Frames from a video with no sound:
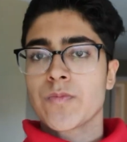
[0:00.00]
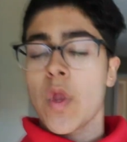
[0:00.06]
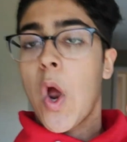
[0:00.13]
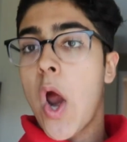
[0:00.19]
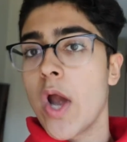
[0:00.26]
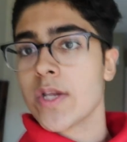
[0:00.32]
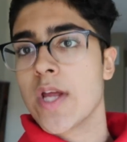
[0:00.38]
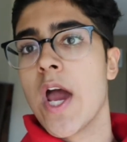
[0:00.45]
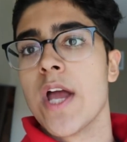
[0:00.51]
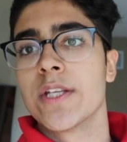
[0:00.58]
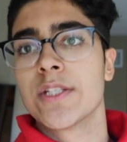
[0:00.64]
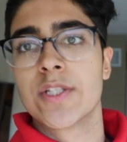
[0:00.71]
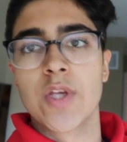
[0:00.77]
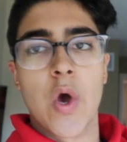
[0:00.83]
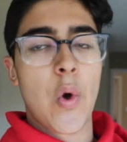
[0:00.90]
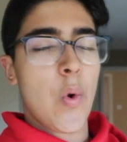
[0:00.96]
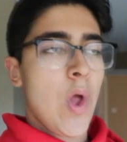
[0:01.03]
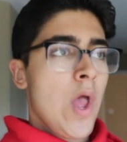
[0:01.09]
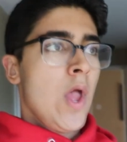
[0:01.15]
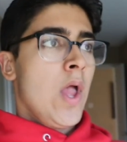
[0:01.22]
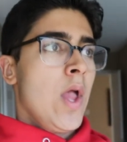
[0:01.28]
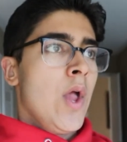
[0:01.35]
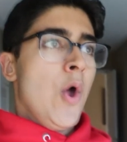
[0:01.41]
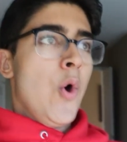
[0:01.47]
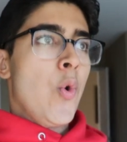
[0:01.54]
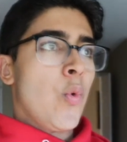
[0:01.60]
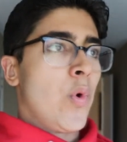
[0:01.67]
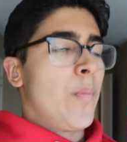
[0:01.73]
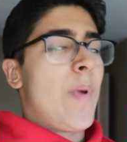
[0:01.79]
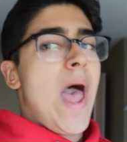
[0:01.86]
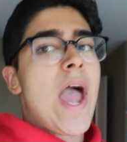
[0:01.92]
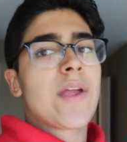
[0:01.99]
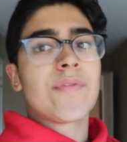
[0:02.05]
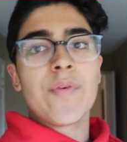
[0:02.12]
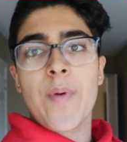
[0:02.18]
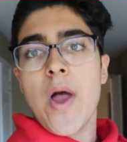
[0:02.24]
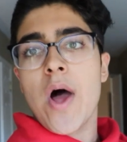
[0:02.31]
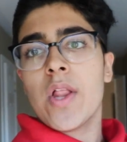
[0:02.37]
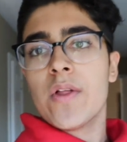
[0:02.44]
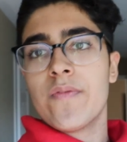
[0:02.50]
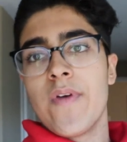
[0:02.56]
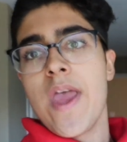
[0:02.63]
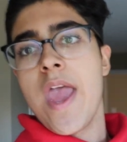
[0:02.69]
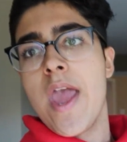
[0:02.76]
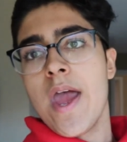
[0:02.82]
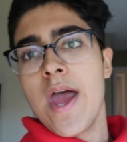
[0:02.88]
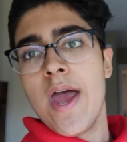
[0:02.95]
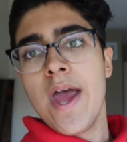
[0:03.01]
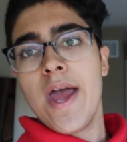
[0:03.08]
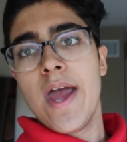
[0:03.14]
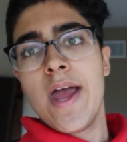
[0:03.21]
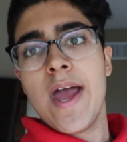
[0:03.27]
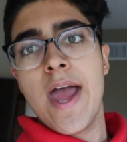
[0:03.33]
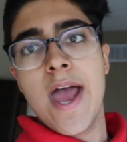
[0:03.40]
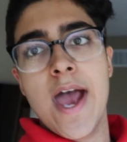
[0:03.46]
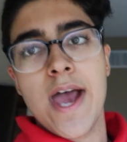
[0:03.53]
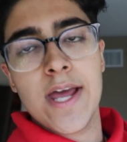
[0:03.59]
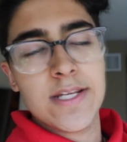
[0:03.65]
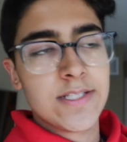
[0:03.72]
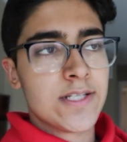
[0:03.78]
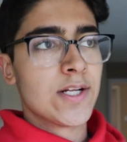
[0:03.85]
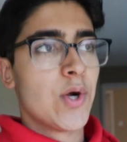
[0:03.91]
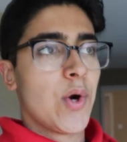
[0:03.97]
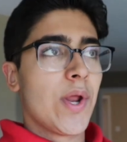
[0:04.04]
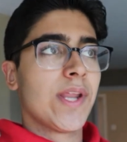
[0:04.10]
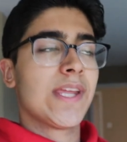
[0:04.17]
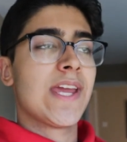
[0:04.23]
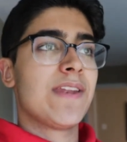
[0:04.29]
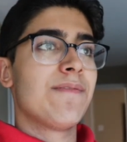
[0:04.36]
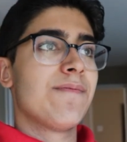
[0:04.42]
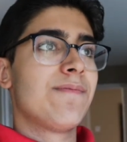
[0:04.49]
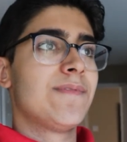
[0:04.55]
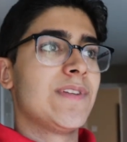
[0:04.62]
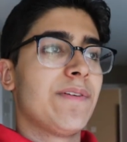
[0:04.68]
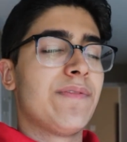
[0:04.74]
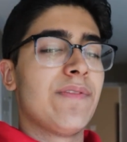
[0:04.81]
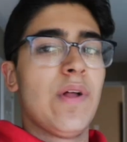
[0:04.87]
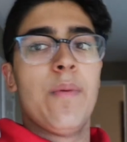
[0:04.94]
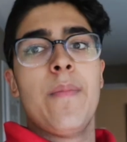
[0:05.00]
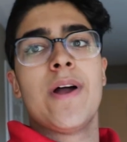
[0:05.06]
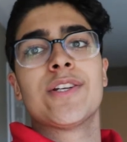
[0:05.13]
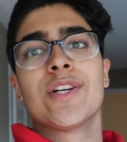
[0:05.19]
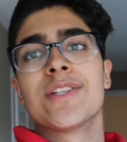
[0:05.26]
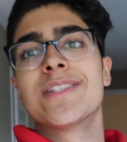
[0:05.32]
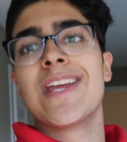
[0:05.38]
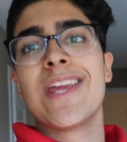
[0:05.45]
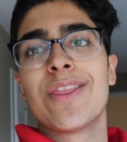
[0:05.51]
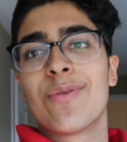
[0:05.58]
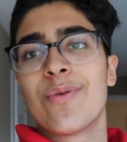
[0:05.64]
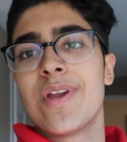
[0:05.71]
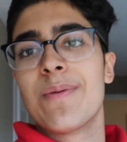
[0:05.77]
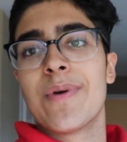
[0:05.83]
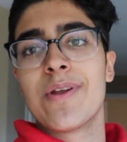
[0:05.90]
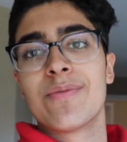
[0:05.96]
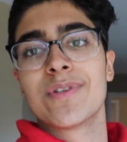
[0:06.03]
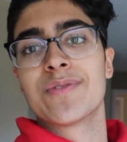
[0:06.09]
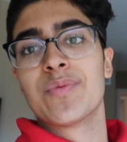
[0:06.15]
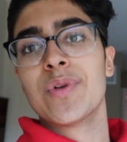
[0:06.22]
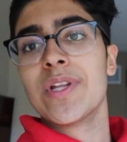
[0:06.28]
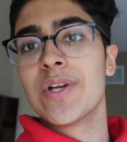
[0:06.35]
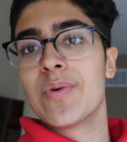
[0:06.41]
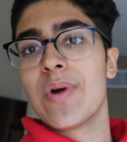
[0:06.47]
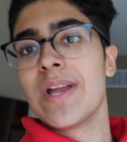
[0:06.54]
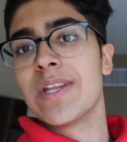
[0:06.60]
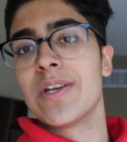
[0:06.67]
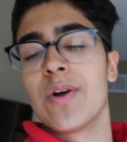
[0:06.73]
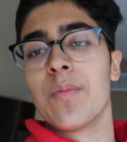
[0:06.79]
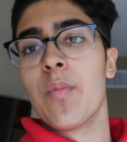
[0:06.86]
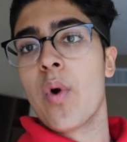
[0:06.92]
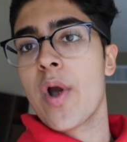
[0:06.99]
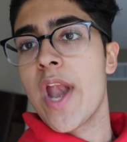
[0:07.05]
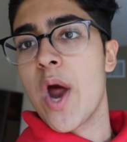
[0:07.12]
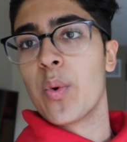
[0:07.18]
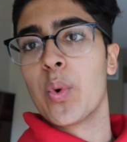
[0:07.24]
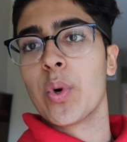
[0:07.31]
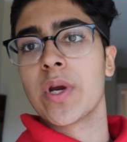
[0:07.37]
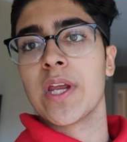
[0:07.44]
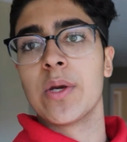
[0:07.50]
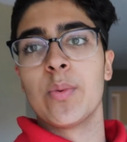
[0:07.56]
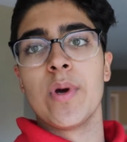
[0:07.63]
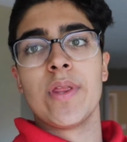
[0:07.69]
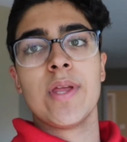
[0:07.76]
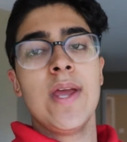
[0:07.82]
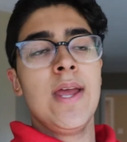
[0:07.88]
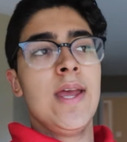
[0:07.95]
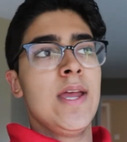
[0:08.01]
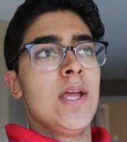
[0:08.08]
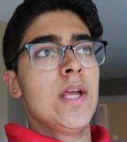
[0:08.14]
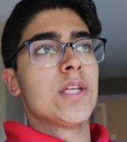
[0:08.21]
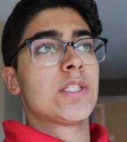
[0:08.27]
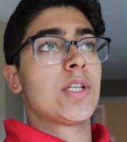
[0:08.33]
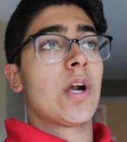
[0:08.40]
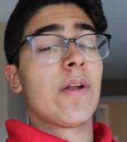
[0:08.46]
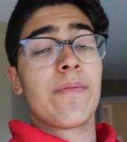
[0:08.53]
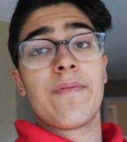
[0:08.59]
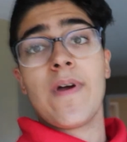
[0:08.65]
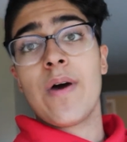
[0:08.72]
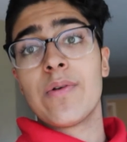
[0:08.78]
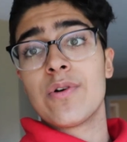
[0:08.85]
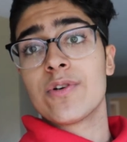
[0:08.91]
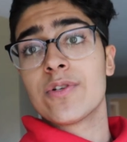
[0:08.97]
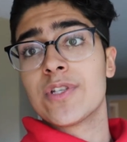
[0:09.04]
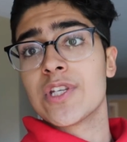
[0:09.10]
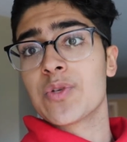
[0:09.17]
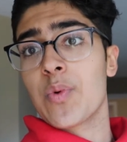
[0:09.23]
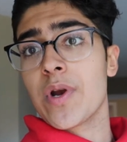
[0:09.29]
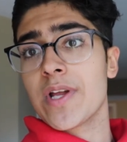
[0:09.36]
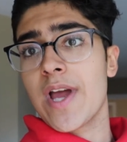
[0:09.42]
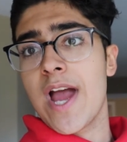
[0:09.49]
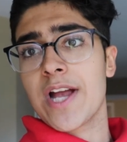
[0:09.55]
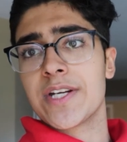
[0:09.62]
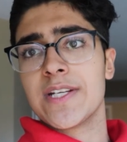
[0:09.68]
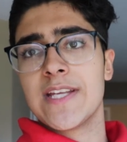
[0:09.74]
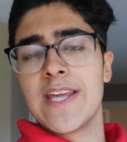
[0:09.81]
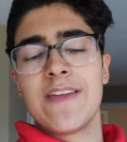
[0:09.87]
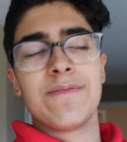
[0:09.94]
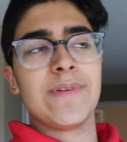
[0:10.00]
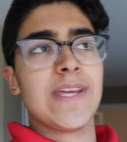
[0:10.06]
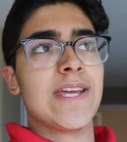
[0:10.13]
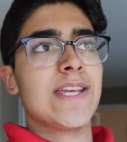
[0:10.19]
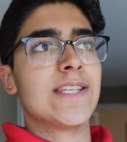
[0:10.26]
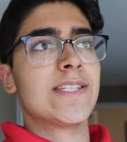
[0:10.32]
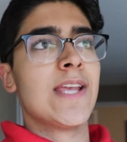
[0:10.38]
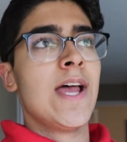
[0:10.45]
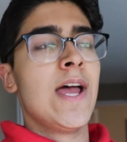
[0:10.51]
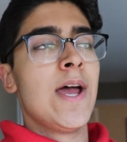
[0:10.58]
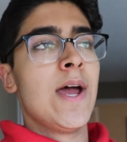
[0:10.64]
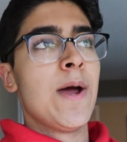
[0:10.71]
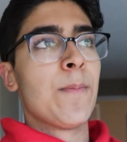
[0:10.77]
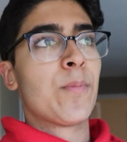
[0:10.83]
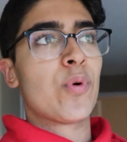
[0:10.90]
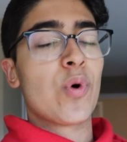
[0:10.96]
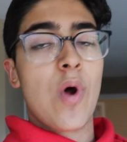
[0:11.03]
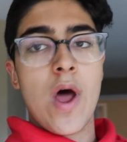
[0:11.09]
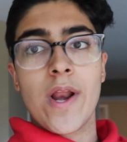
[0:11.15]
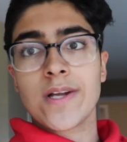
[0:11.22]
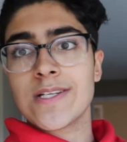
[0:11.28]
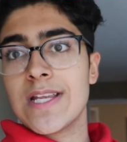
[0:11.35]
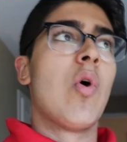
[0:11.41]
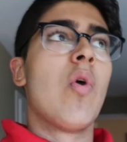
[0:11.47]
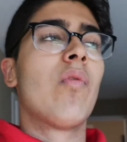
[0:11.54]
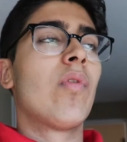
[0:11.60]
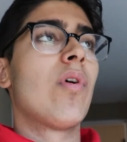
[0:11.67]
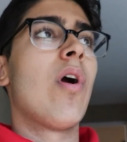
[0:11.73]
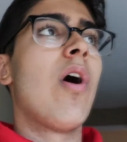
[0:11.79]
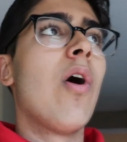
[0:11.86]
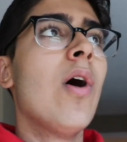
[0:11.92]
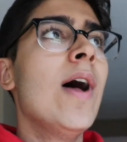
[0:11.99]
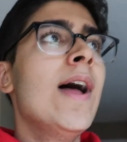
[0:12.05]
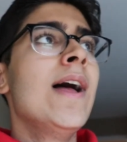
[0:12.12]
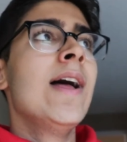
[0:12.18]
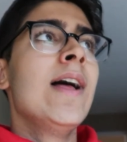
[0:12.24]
All right, guys, so we're back for Elevate, and you know, I didn't get to film much on day three, but it was really great, you know, more networking with startup founders. This one guy actually gave me his product. Overall,